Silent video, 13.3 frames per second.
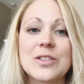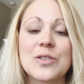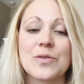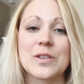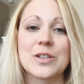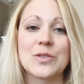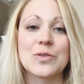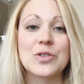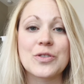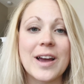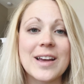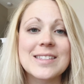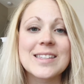to reduce
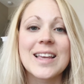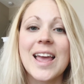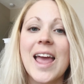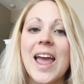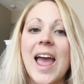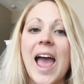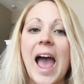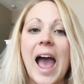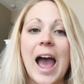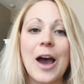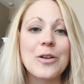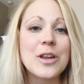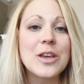stress,
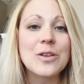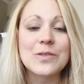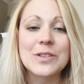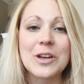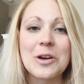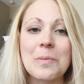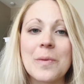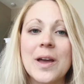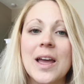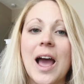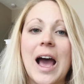how to use them.